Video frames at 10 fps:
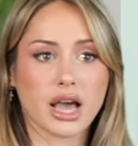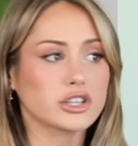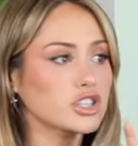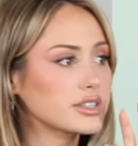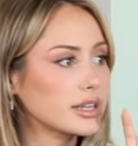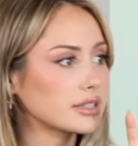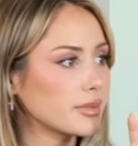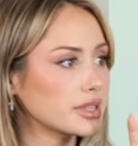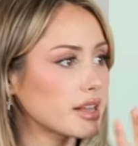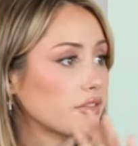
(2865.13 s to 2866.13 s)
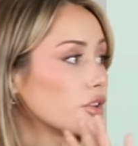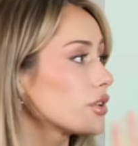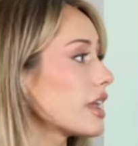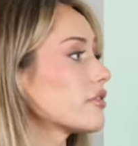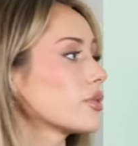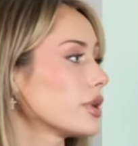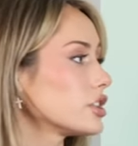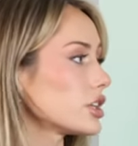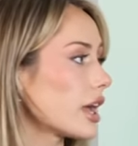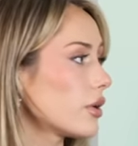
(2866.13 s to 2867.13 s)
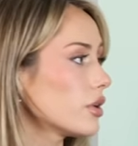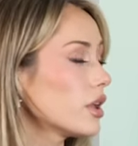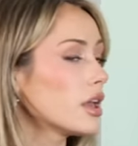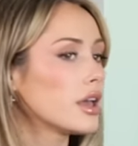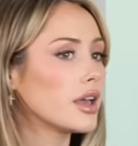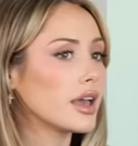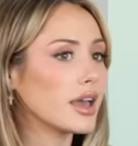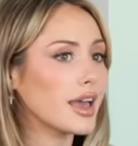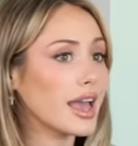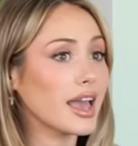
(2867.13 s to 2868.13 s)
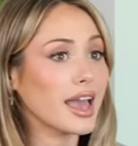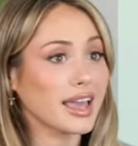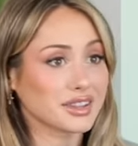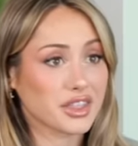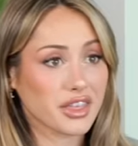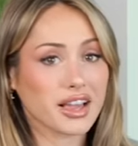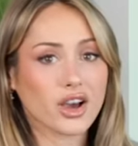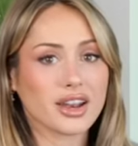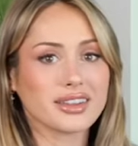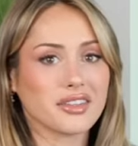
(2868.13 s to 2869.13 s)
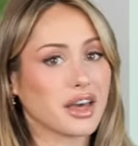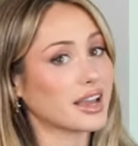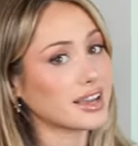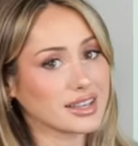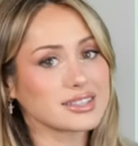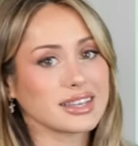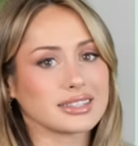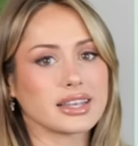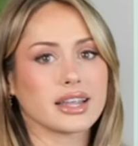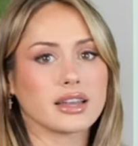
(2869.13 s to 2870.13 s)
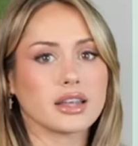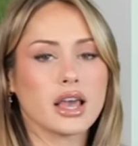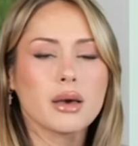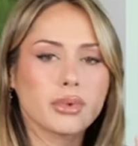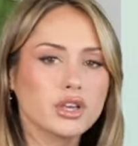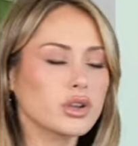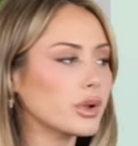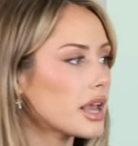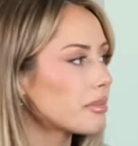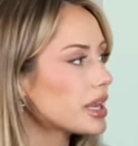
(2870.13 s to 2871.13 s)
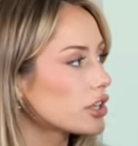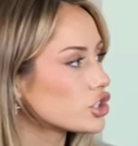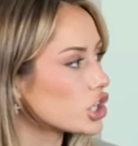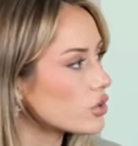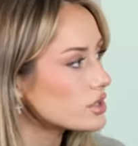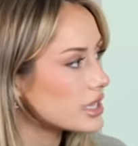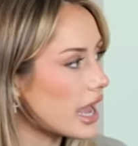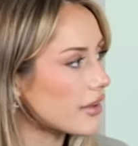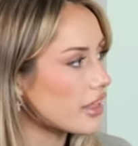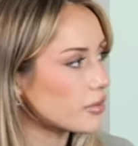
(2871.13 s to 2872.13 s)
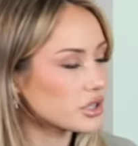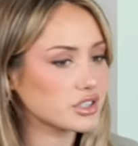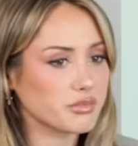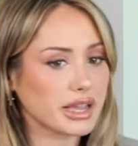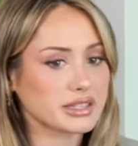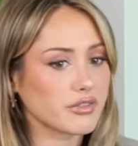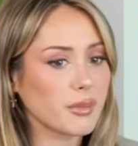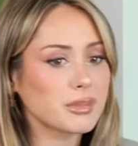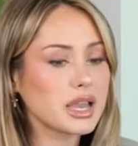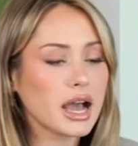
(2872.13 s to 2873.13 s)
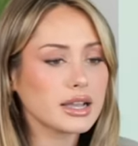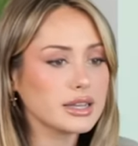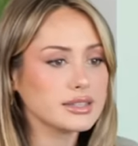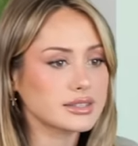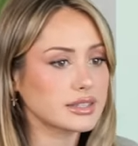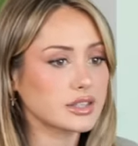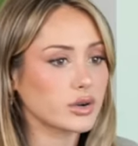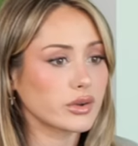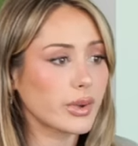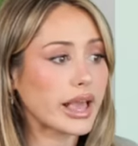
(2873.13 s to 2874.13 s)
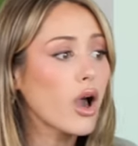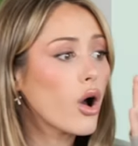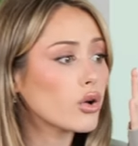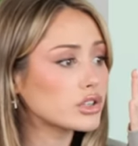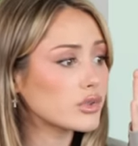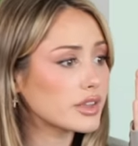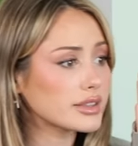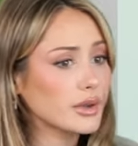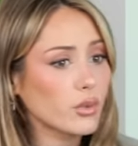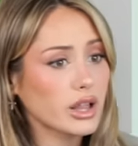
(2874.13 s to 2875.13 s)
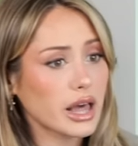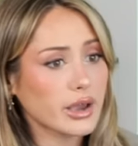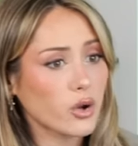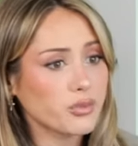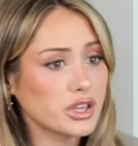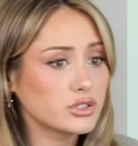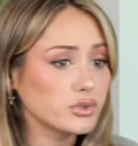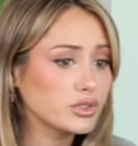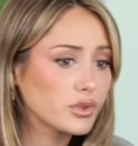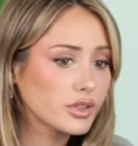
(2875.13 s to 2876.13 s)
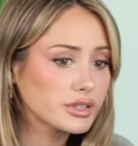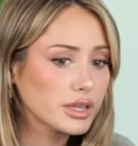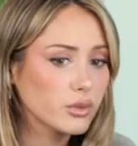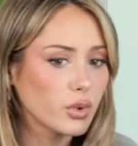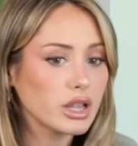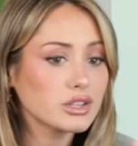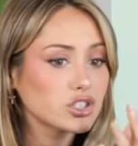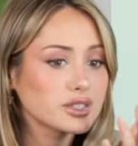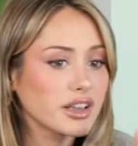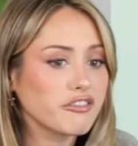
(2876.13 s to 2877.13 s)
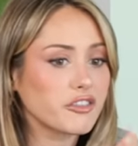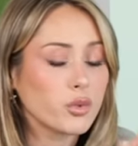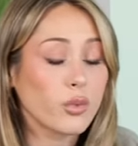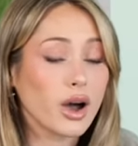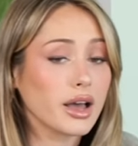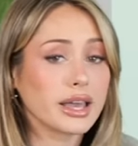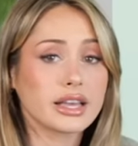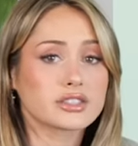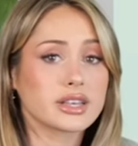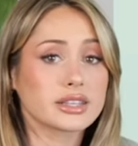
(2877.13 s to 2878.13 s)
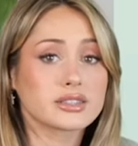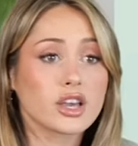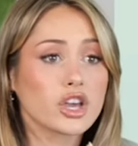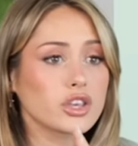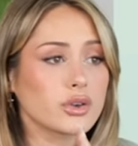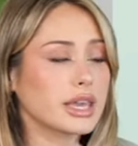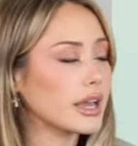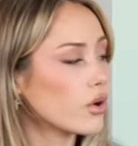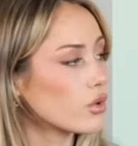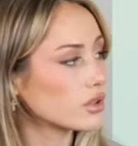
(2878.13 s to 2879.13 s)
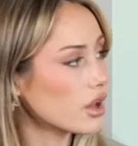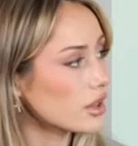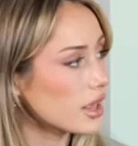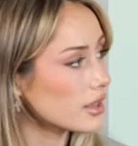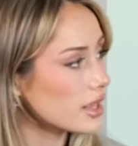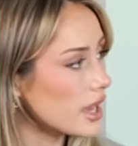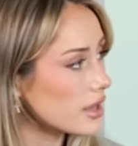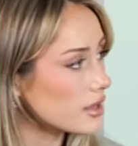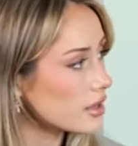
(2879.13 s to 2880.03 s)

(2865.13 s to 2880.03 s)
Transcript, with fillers: I just said it to myself, they're never reaching out. And thank God I did that because they didn't. But you know what I mean? I chose to have that perspective. I'm not gonna sit there and wait. Do you think they will? I hope they do. Do you think they will? It's just like for what? It's it's you can't hold on like that.